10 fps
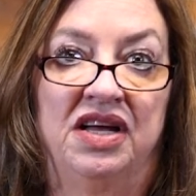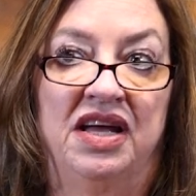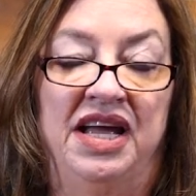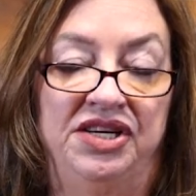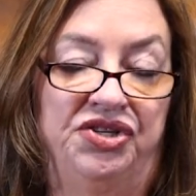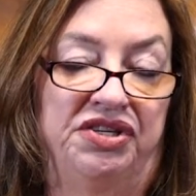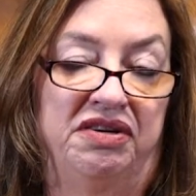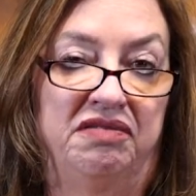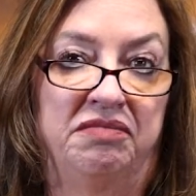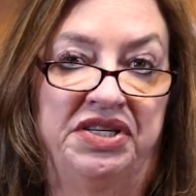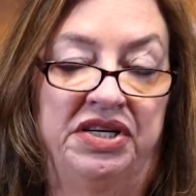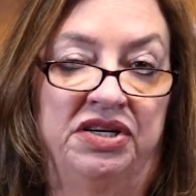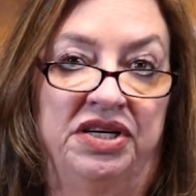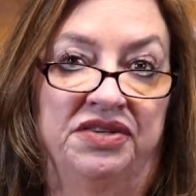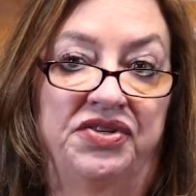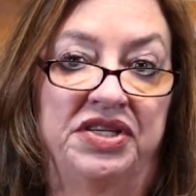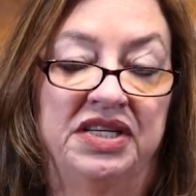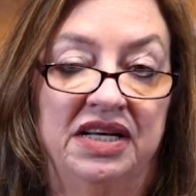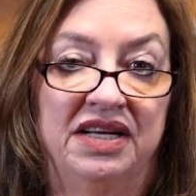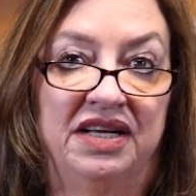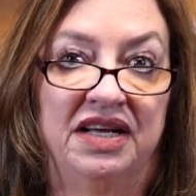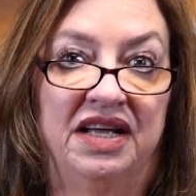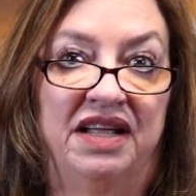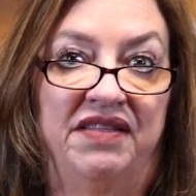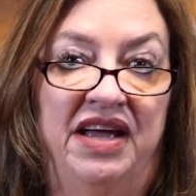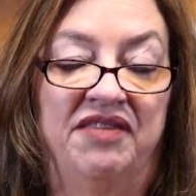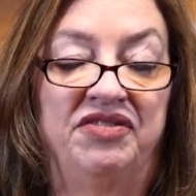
Asian materials. They have